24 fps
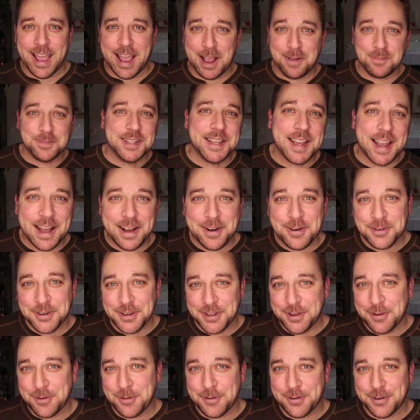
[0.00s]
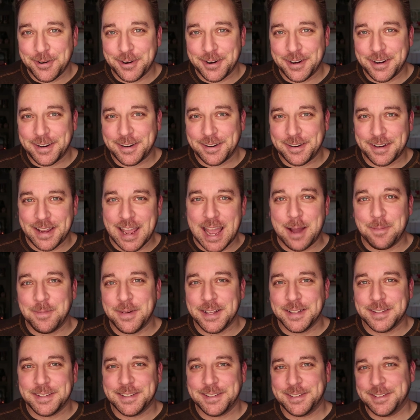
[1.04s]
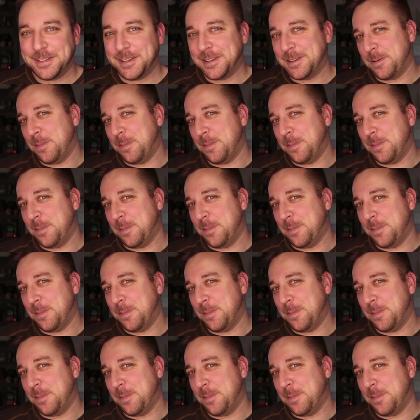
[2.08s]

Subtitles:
empty out your cabinets